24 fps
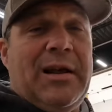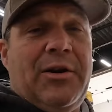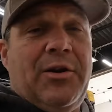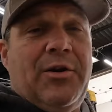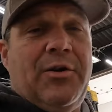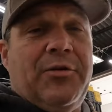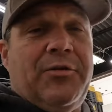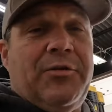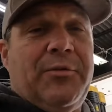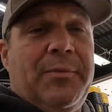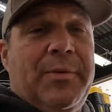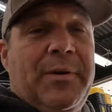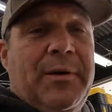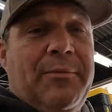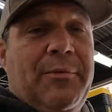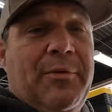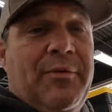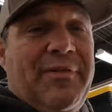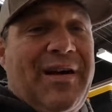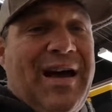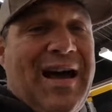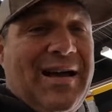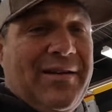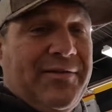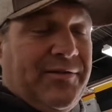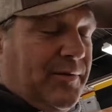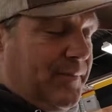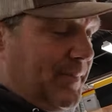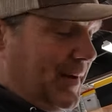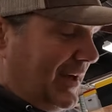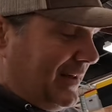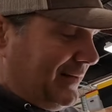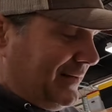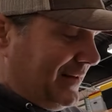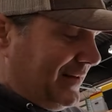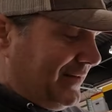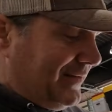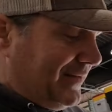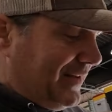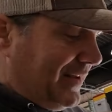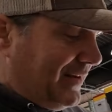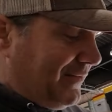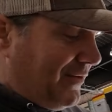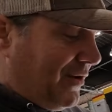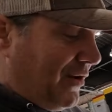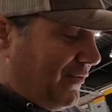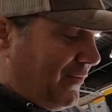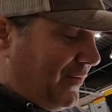I know some people have asked about this.
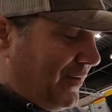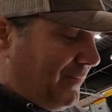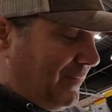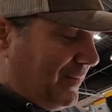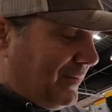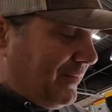They know we've